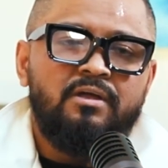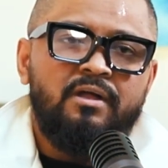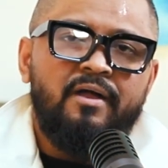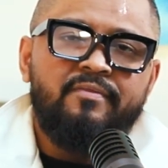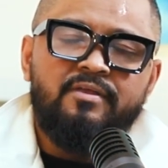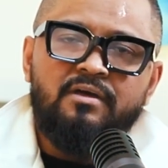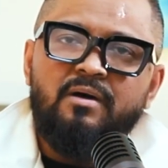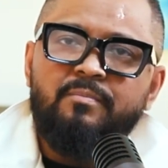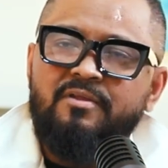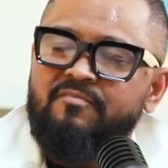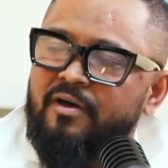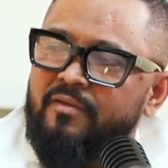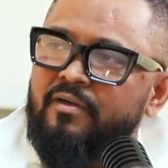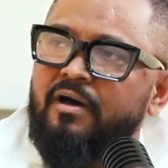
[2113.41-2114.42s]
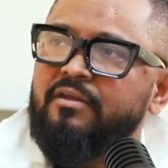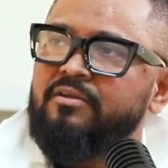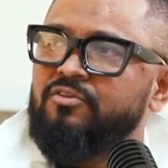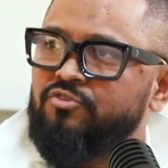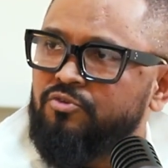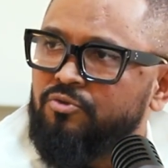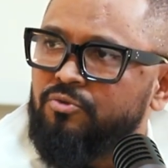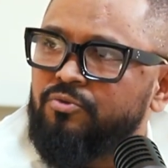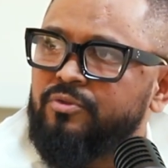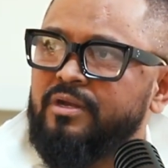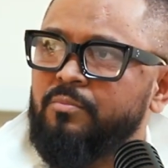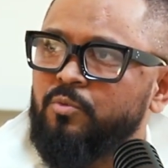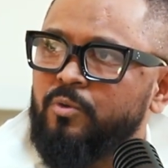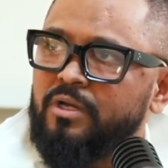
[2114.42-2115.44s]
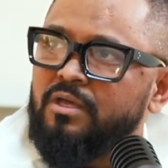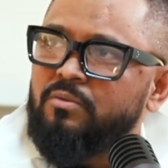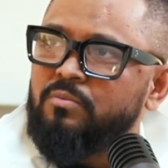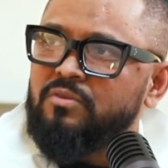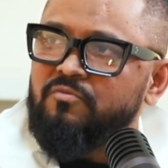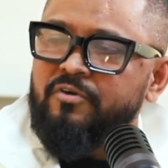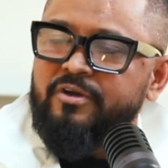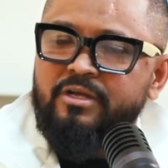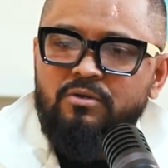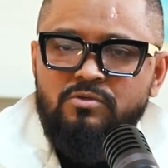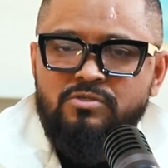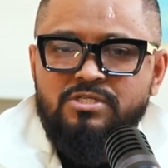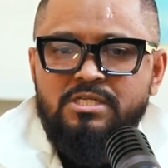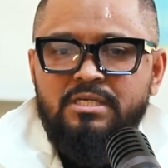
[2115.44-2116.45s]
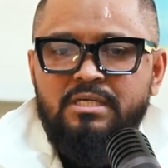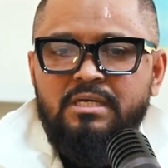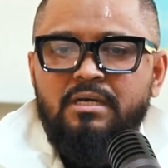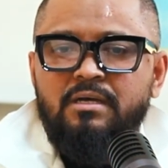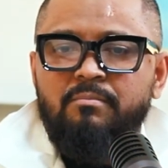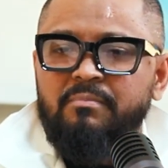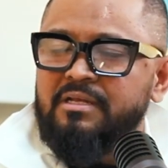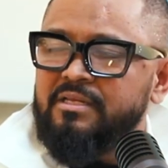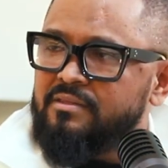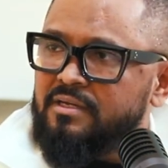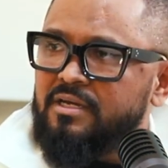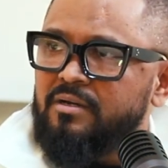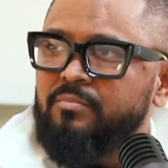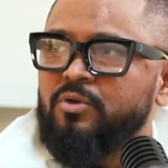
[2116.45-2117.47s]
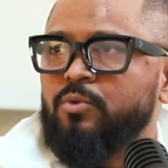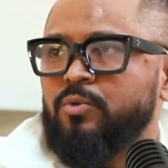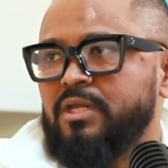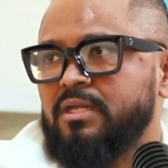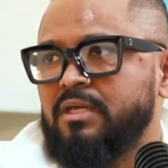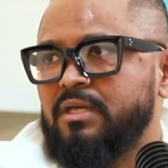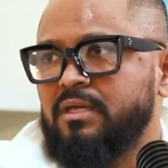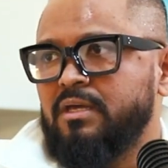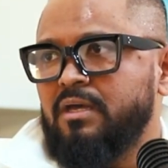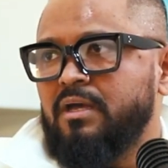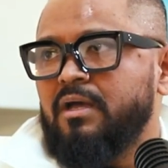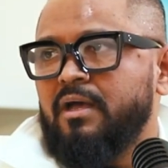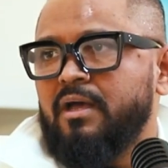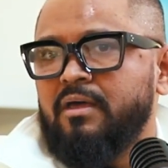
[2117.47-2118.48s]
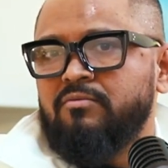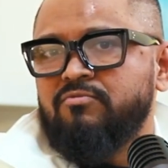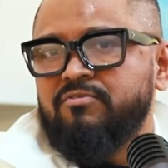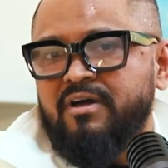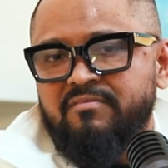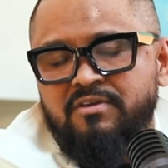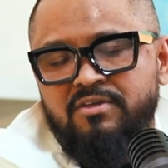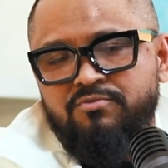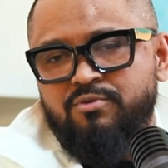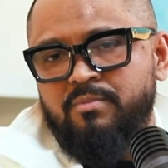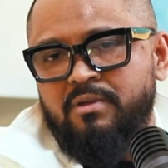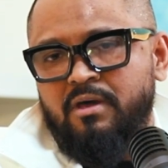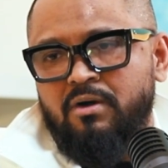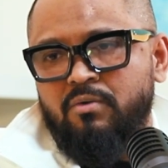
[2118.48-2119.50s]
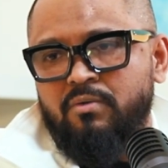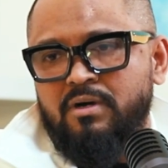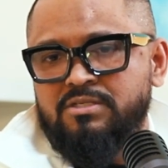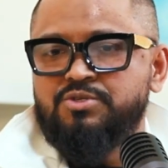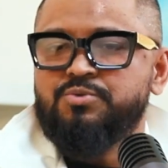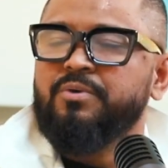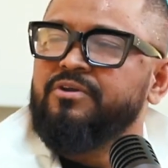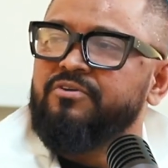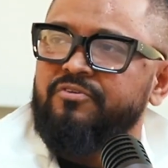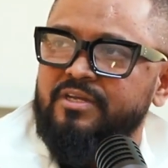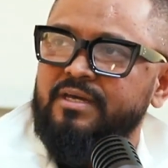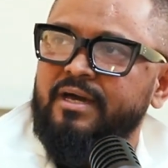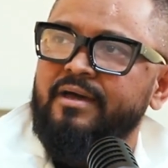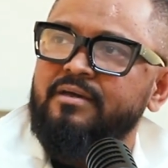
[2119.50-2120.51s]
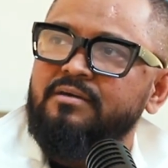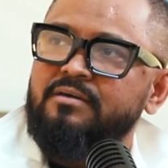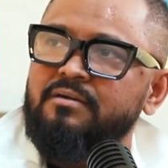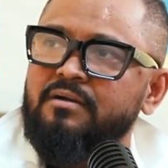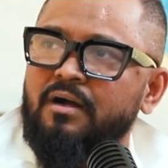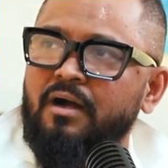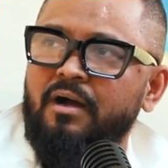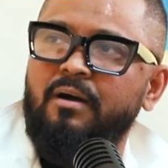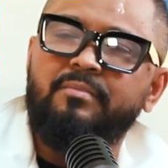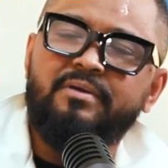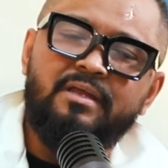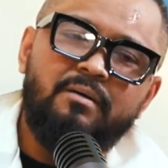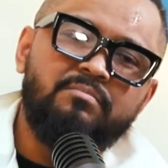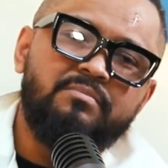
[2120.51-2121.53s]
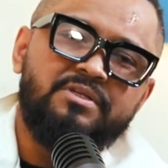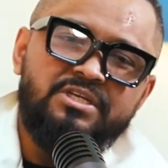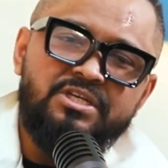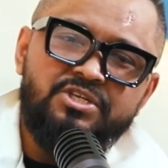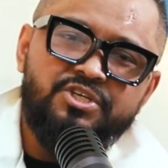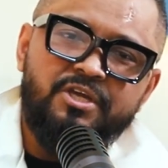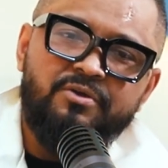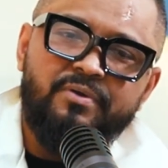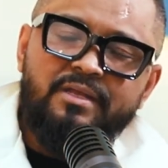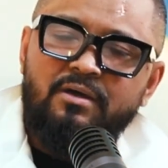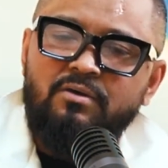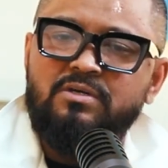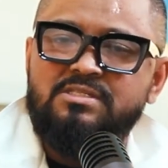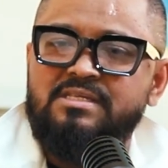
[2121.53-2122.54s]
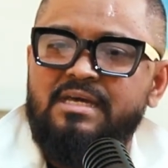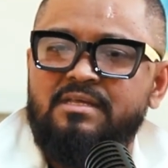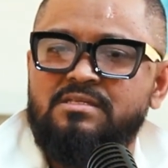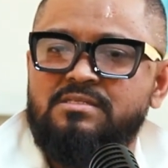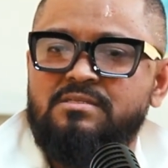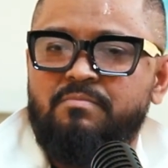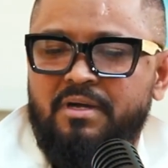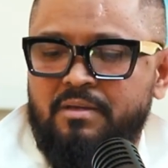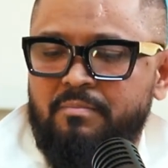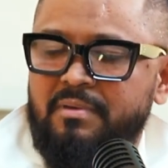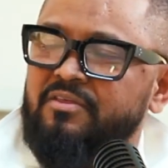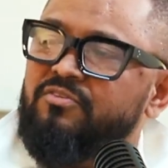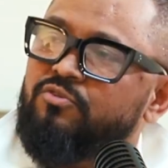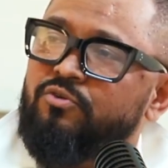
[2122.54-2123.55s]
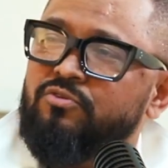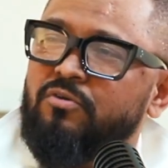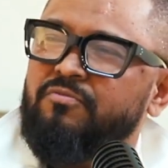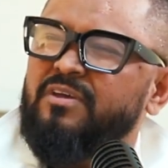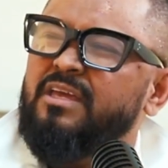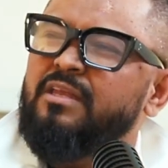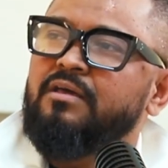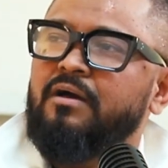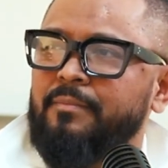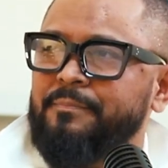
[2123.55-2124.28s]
And then a couple of other artists too that I'm working with very closely, building the community. And 5 years from now, I just want to retire. I'm DJing right now because that is my main source of income.